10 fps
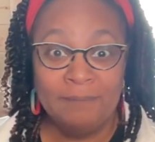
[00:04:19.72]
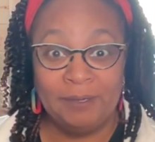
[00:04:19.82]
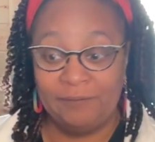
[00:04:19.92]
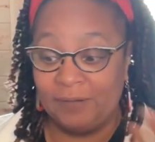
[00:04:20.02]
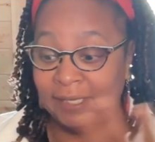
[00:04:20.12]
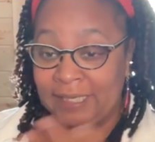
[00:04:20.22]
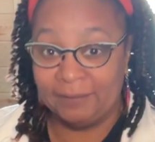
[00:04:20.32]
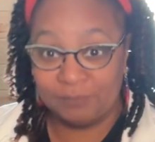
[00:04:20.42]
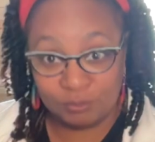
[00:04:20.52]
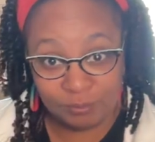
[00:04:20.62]
But if I
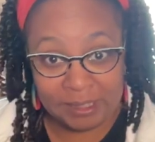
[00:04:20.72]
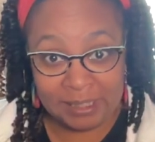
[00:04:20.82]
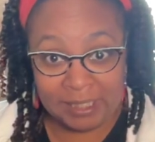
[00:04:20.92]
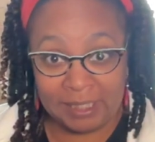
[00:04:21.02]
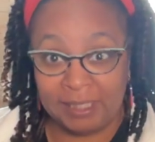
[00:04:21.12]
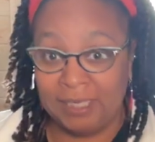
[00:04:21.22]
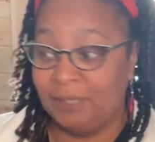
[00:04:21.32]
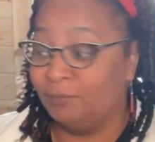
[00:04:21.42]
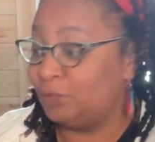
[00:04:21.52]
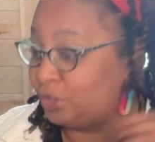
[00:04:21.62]
kept reading
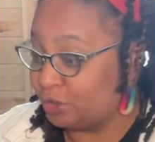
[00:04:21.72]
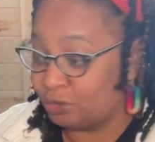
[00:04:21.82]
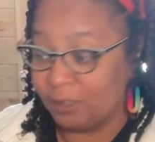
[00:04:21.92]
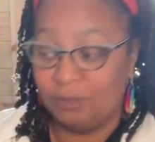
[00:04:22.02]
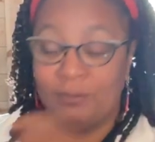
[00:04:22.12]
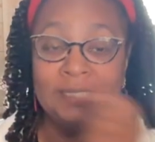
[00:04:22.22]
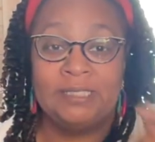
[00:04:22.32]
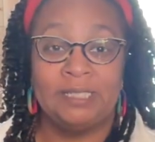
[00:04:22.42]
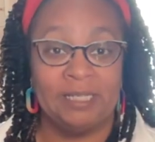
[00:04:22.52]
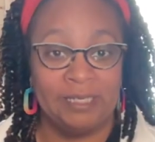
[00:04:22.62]
and was just trying to race
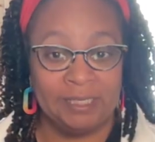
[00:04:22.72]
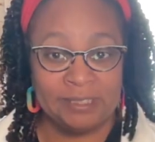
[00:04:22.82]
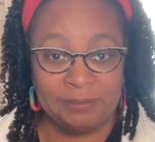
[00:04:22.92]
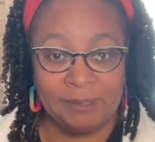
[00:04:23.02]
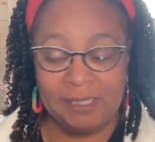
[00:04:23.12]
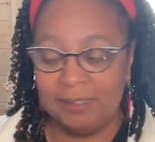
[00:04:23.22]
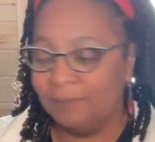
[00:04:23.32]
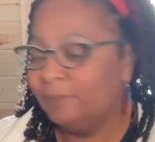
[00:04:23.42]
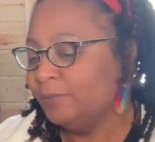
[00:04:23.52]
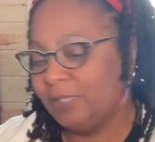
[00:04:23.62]
to the next spot,
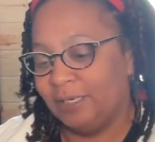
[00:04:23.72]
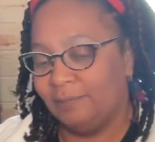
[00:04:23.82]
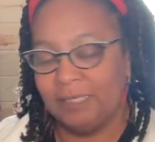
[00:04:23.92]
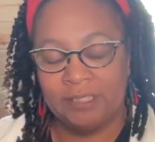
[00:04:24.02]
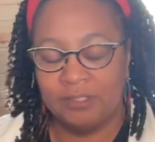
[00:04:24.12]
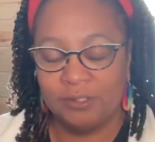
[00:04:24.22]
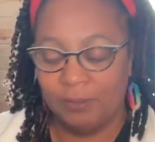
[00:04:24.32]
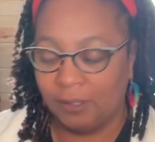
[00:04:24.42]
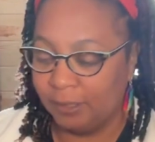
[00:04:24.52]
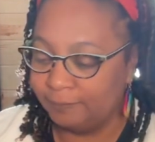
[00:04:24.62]
then it makes it too
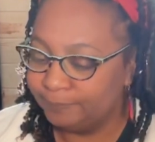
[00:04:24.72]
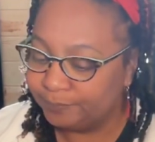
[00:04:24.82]
hard.